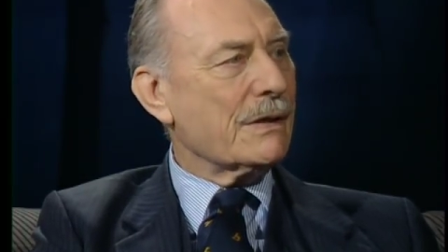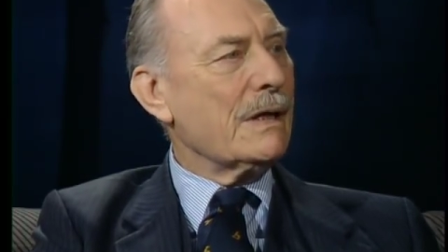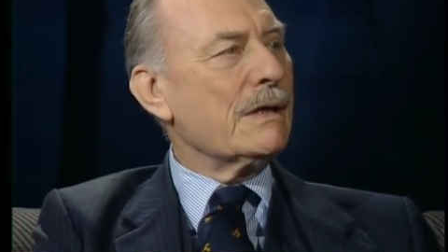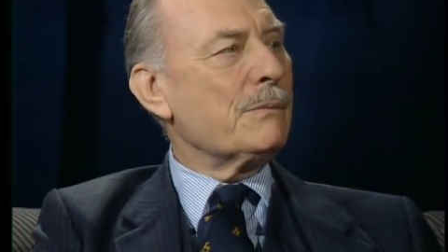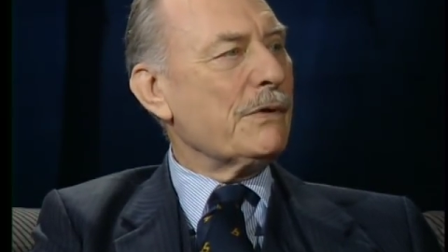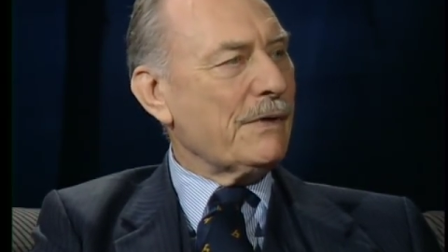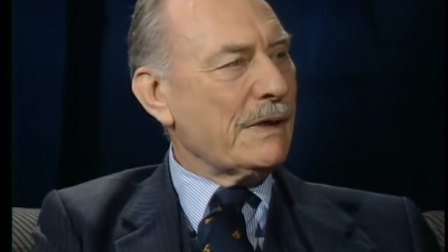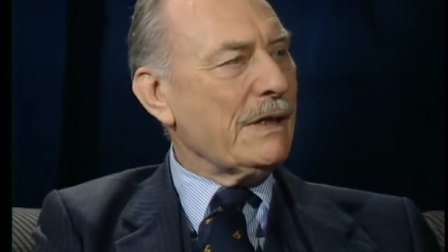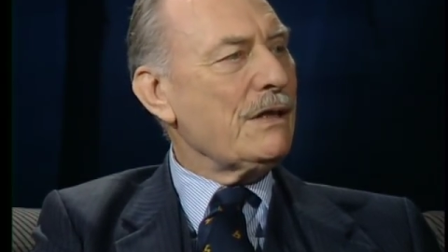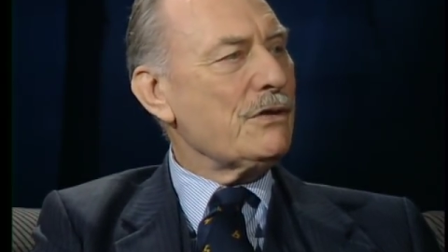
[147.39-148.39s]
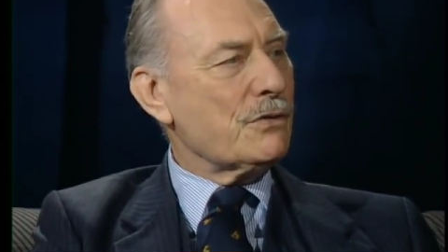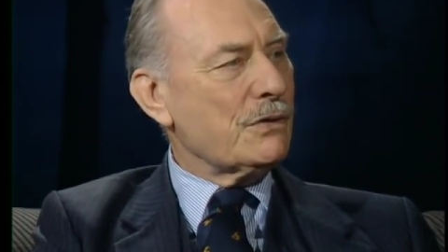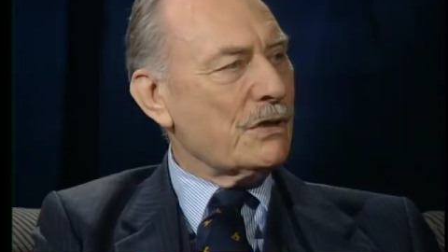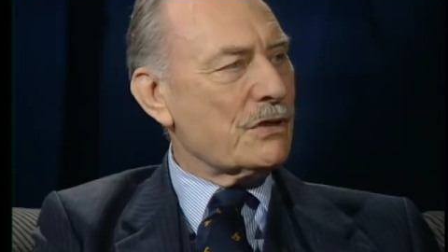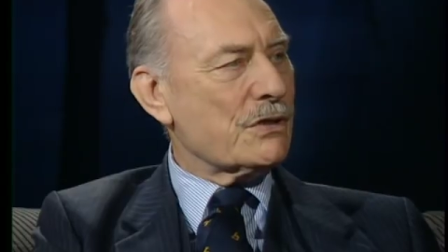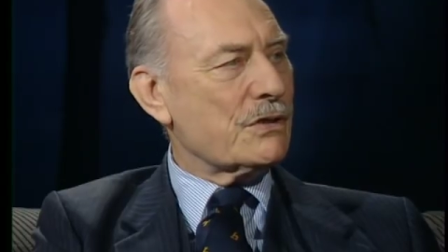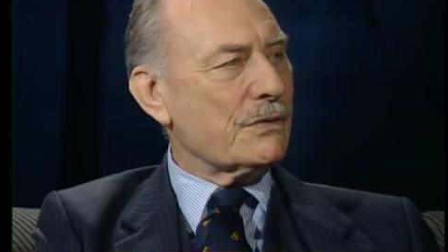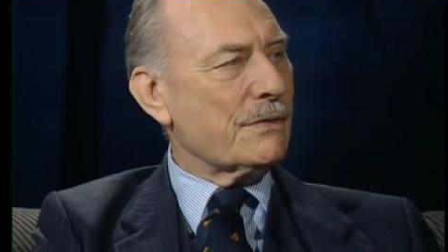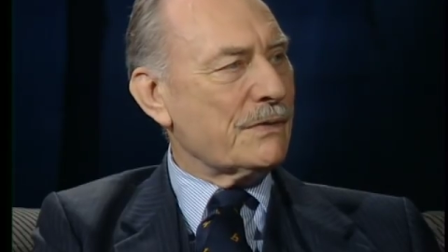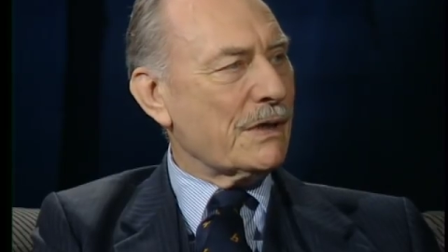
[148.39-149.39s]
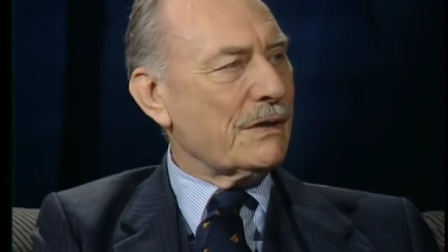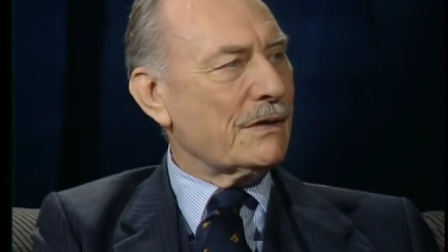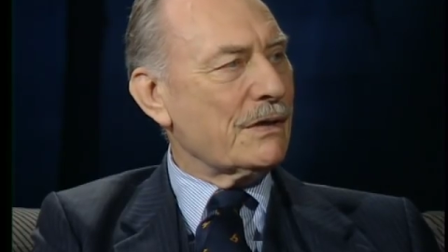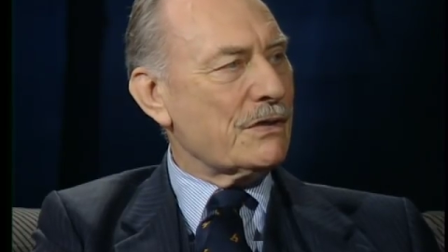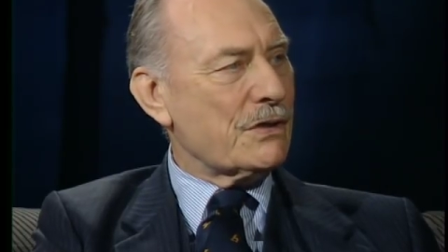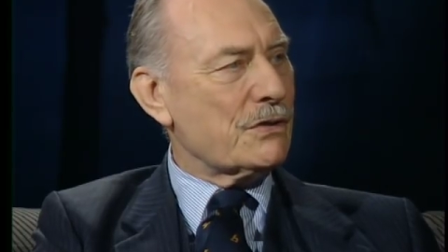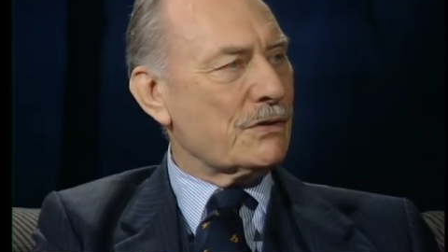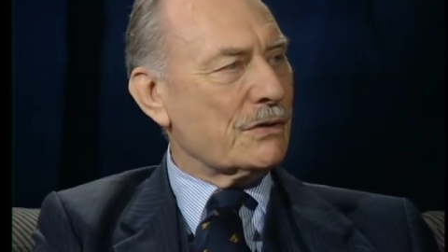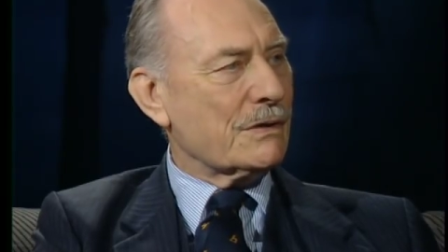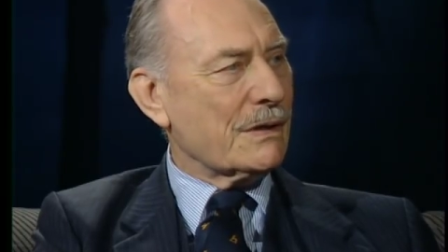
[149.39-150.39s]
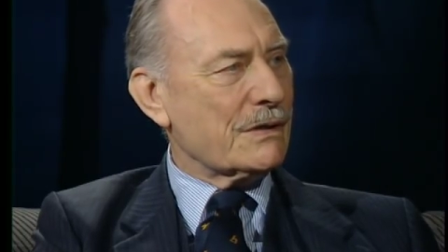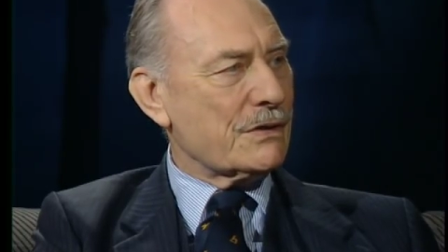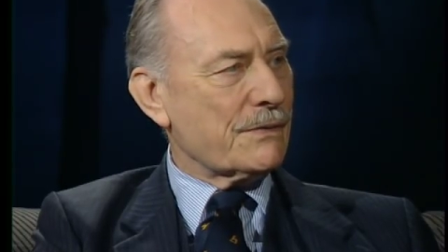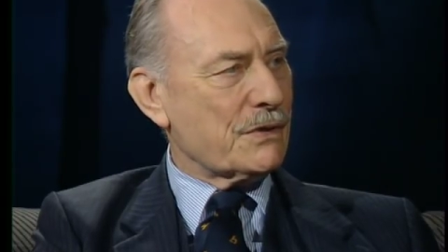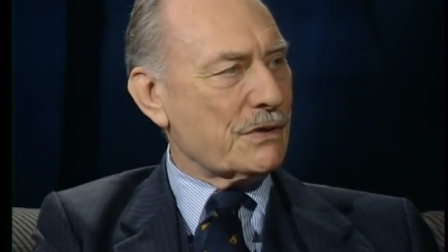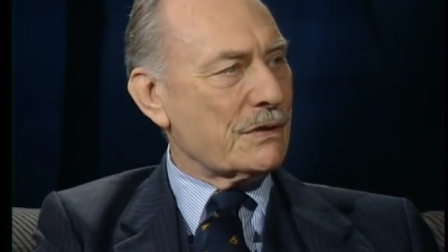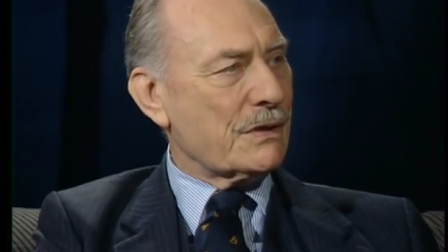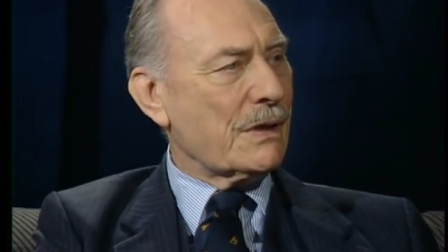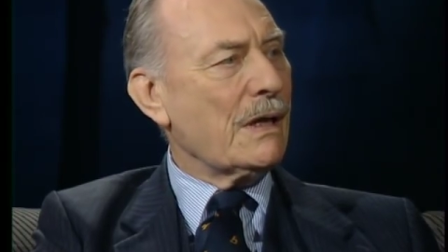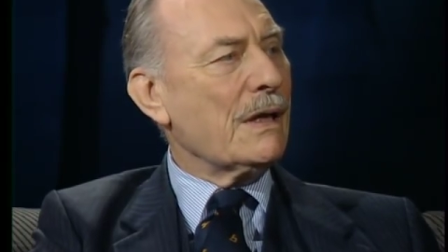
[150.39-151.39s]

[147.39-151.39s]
It would Be very injudicious to have taken a decision on that sufficiently